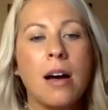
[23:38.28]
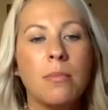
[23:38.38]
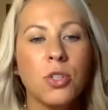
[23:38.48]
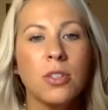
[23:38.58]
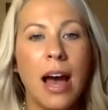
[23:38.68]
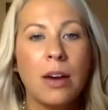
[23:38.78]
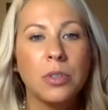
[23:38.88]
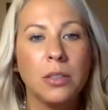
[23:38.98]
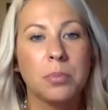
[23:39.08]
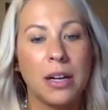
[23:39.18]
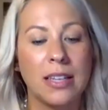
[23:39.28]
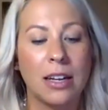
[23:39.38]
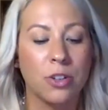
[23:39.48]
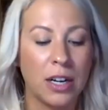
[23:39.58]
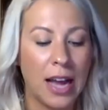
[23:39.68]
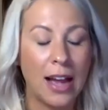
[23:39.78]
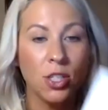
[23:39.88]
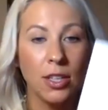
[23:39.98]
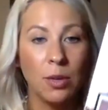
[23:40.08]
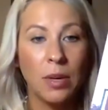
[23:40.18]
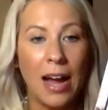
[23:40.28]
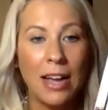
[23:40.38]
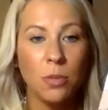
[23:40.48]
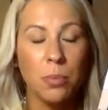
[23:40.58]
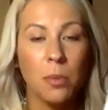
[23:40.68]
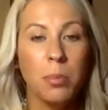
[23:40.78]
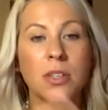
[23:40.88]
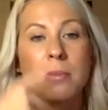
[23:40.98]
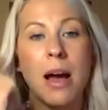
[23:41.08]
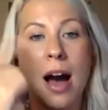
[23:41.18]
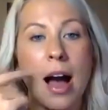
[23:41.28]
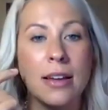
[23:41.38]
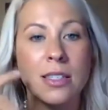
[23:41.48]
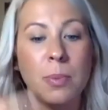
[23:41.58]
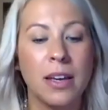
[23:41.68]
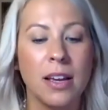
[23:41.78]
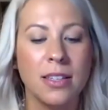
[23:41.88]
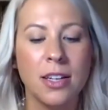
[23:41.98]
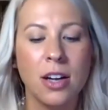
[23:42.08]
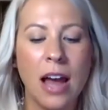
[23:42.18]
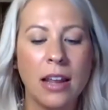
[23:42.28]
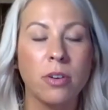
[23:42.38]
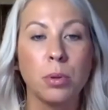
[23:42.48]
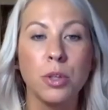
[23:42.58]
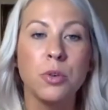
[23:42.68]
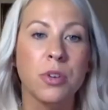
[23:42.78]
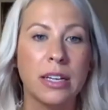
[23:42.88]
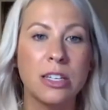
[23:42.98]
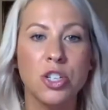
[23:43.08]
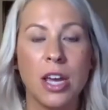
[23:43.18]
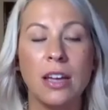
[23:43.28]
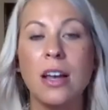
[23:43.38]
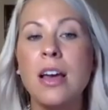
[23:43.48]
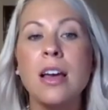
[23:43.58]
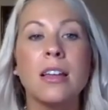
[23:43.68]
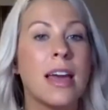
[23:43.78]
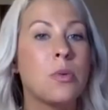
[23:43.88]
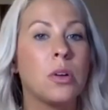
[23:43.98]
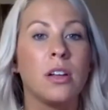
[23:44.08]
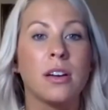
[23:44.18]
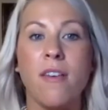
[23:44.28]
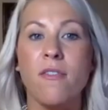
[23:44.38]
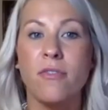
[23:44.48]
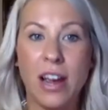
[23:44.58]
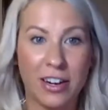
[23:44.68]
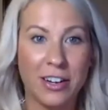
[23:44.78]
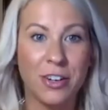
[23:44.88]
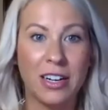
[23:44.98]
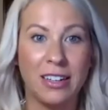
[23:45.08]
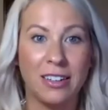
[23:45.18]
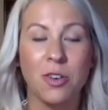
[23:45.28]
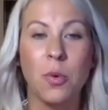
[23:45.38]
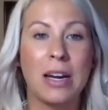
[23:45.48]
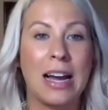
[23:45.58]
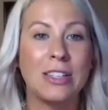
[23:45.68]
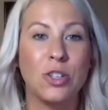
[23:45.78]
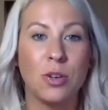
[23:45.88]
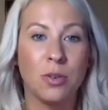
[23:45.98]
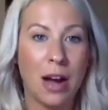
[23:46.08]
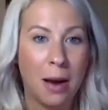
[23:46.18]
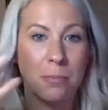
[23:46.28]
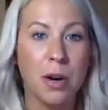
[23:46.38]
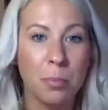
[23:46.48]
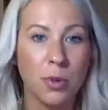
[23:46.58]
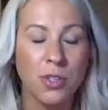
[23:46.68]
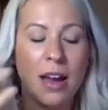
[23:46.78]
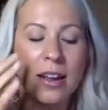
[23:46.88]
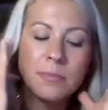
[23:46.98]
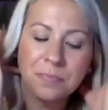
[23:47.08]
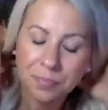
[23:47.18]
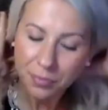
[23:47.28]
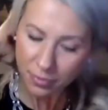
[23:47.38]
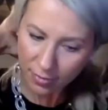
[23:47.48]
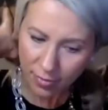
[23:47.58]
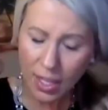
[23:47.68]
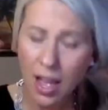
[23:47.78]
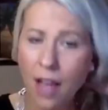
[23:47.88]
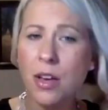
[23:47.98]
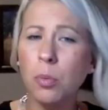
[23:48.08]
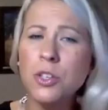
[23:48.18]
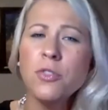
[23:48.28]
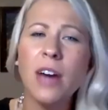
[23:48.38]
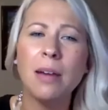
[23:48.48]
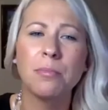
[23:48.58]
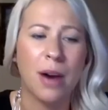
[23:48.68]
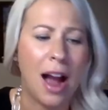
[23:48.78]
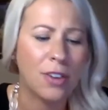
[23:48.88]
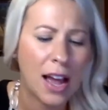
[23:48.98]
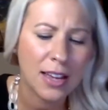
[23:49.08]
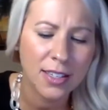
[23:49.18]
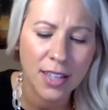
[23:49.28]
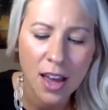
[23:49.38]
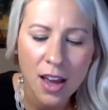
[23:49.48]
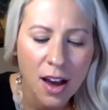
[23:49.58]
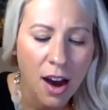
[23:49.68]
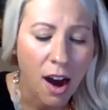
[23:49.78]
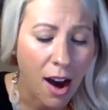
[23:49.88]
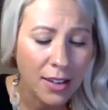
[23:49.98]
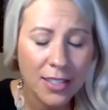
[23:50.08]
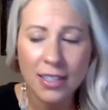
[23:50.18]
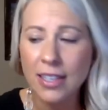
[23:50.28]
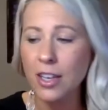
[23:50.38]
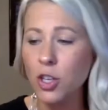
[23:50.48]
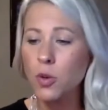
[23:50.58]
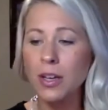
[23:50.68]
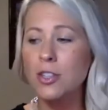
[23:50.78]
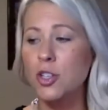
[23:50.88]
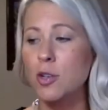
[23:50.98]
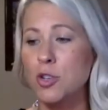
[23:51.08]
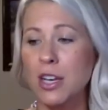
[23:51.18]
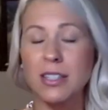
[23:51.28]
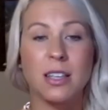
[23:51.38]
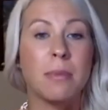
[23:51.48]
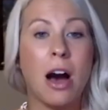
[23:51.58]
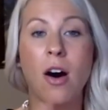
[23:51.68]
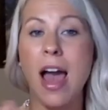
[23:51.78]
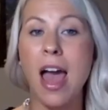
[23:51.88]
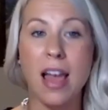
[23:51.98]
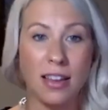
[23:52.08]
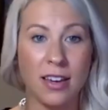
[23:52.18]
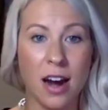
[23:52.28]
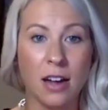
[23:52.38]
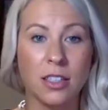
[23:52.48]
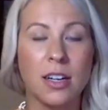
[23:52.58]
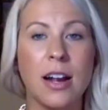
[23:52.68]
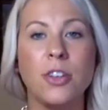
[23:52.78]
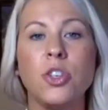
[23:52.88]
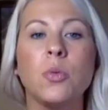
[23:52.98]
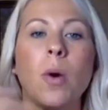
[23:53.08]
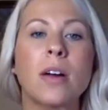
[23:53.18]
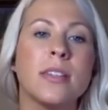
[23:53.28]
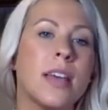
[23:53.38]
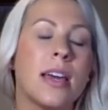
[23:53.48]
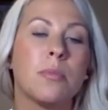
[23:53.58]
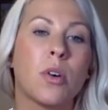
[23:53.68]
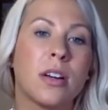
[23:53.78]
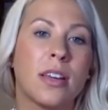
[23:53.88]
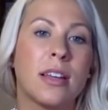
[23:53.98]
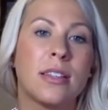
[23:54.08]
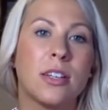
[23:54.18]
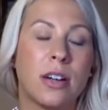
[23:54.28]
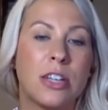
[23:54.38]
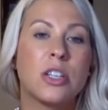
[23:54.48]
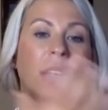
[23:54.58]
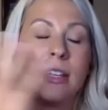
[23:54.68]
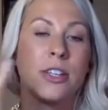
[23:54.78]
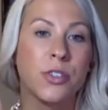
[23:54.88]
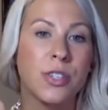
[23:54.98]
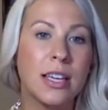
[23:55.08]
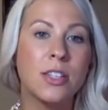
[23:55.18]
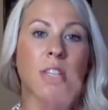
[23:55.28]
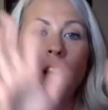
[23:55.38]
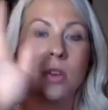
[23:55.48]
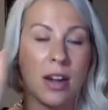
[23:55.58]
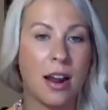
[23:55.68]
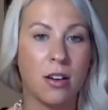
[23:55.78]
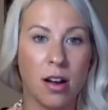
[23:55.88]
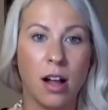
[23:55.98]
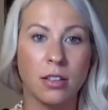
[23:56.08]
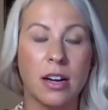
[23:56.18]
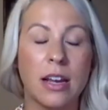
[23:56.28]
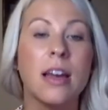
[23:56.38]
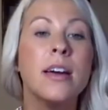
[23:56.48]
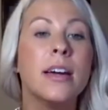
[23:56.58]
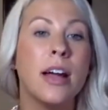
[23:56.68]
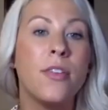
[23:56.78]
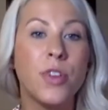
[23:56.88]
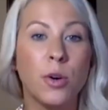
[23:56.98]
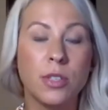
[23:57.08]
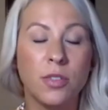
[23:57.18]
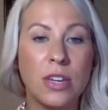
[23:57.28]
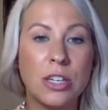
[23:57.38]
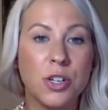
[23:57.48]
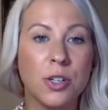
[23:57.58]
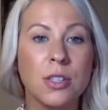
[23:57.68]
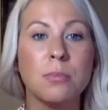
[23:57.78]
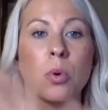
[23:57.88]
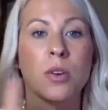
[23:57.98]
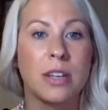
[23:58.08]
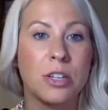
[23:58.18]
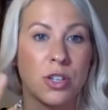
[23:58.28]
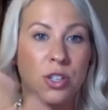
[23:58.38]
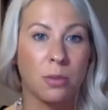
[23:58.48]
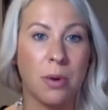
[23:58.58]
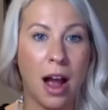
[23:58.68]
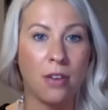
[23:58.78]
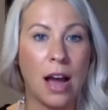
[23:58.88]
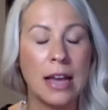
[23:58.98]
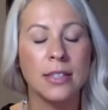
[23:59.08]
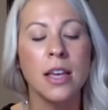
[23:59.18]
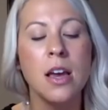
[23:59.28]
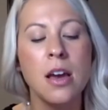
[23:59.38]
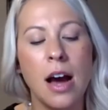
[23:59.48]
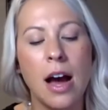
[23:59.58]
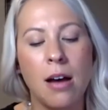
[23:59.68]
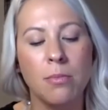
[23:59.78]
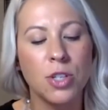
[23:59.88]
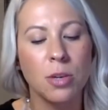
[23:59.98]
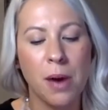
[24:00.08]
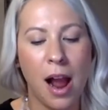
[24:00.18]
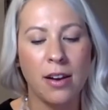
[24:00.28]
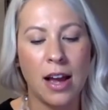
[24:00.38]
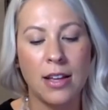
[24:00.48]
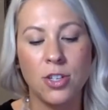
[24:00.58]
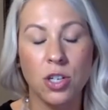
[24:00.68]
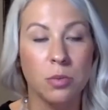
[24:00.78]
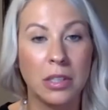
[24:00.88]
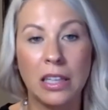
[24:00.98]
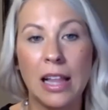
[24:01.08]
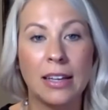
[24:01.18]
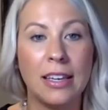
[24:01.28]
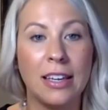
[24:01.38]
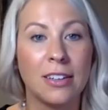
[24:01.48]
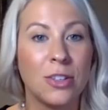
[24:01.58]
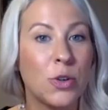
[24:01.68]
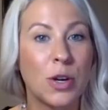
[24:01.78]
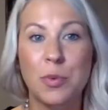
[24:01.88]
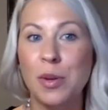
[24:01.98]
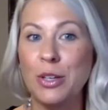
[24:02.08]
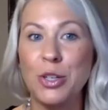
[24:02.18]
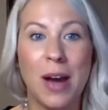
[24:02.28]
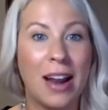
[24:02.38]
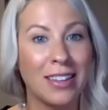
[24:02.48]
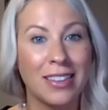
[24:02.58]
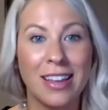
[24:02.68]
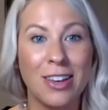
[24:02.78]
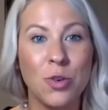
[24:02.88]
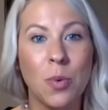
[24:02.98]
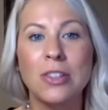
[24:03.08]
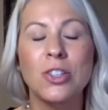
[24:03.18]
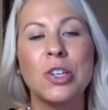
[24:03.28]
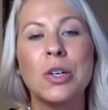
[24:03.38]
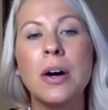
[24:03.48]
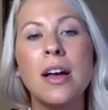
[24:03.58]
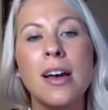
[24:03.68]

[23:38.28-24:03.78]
So that really brings out a green eye. So like when I do purples on my eyes, because they're kind of a blue-green shade, they will look very green when I do purples on it. And then when you've got brown eyes, honestly, you can do just about any color, and you want to take more into consideration like your skin tone and hair coloring and those features more than just your brown eyes. So brown eyes, you're really lucky. You can really do anything that you want to.